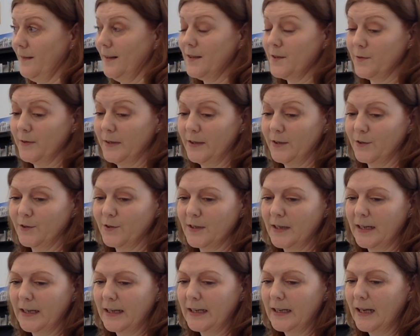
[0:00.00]
That's really good.
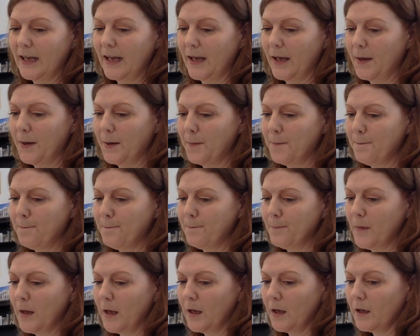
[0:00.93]

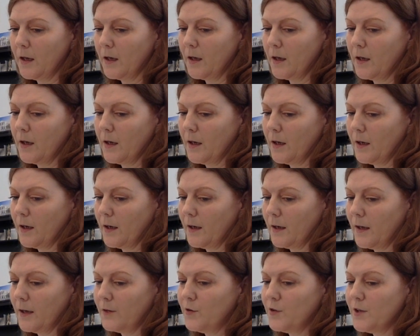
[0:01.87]
Can
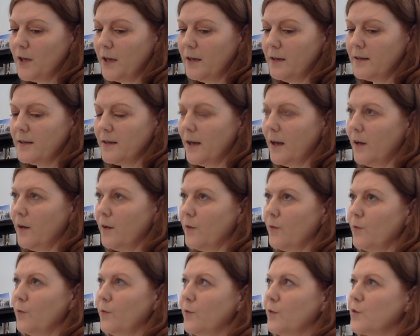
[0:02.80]
you tell us
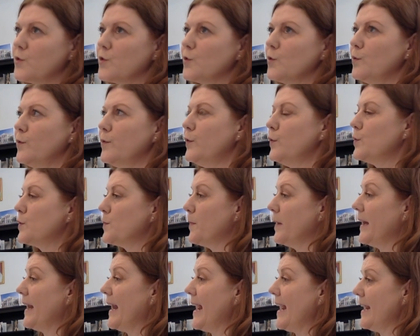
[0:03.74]
how the school views
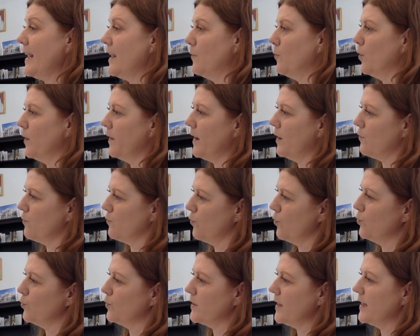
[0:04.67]
play and what that
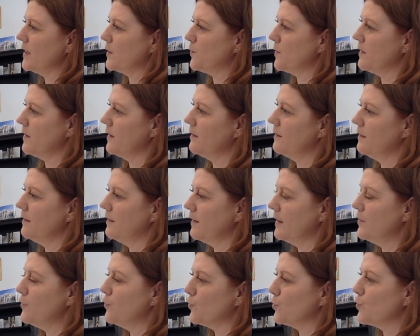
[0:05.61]
role takes in
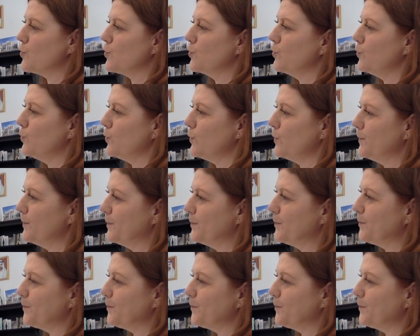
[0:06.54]
your school?